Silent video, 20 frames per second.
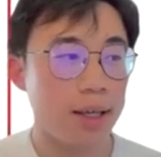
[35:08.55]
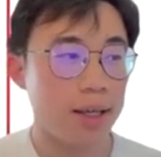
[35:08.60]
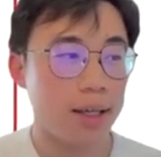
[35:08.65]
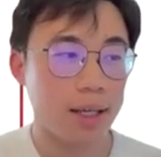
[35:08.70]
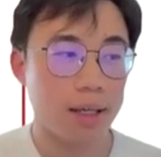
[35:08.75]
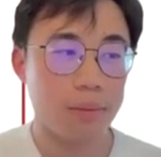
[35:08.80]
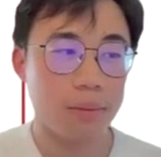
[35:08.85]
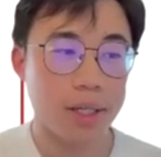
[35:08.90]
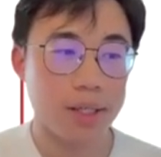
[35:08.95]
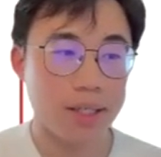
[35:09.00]

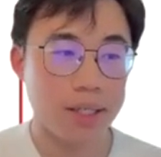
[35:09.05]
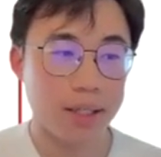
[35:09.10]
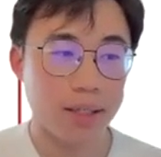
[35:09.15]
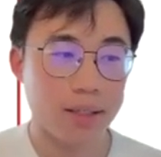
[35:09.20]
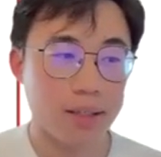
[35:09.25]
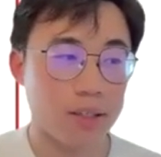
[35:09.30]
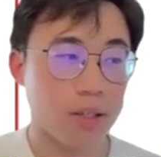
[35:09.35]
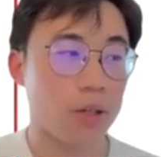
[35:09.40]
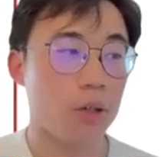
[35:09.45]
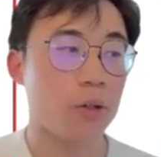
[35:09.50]
And basically
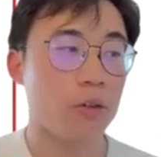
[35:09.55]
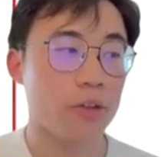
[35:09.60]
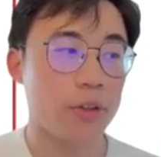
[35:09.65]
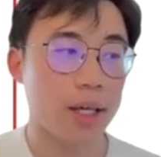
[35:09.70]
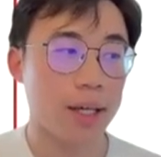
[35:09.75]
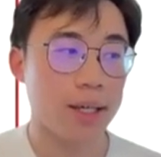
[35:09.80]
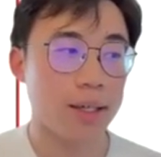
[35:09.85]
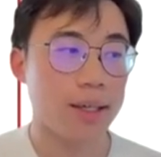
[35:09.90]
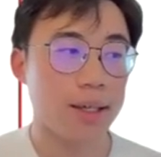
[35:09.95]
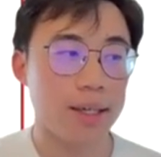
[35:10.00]
this whole
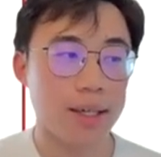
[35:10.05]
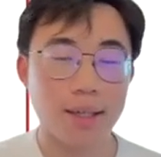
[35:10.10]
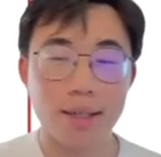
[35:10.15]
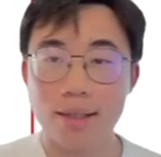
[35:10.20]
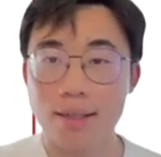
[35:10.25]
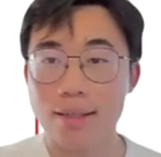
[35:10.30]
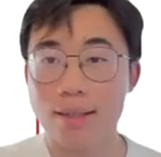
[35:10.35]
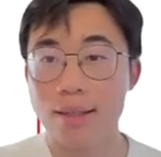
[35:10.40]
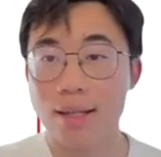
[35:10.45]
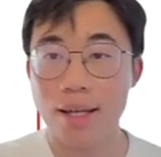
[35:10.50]
thing
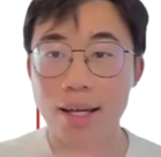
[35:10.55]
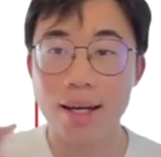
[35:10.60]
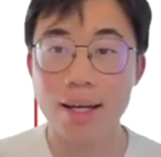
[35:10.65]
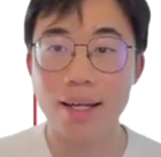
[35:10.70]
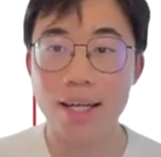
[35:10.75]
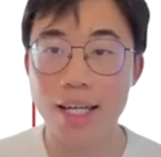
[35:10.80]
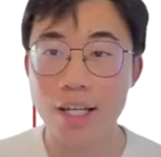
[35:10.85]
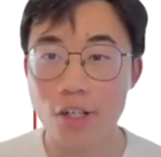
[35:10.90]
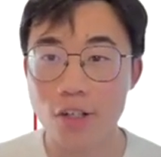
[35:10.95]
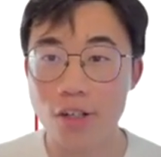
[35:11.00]
is an AI
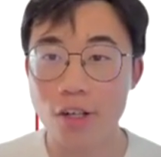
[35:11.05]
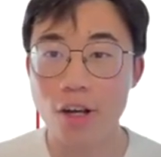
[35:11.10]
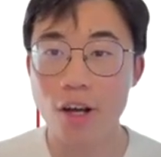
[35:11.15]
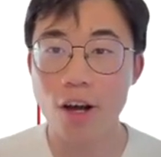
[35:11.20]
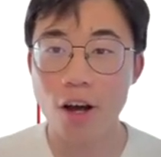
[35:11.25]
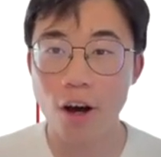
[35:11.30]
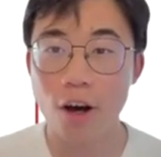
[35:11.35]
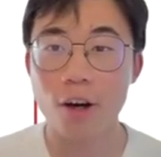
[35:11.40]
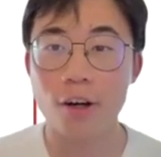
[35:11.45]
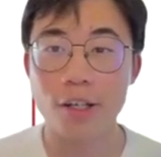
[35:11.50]
agent
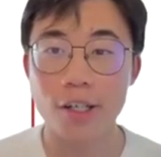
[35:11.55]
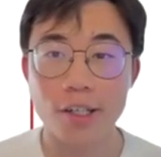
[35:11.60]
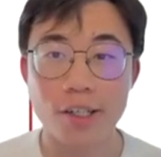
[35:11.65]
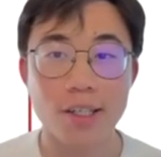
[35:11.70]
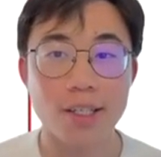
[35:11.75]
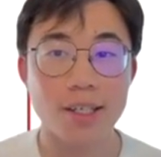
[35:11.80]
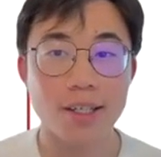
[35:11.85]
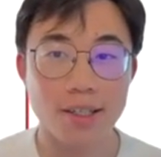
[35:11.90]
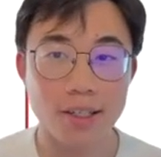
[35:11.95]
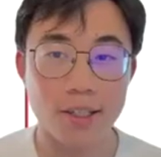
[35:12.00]

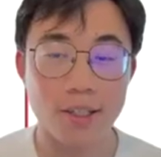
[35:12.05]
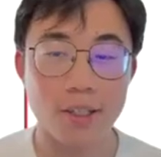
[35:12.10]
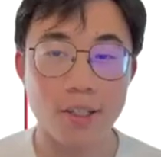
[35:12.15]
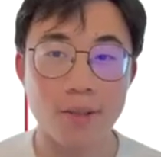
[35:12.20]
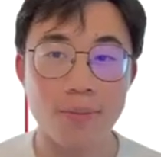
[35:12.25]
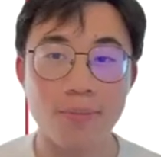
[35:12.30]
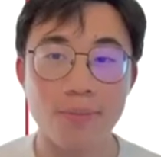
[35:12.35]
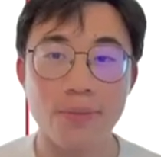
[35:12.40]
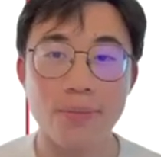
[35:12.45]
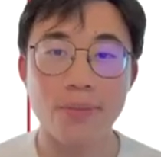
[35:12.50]
harness system.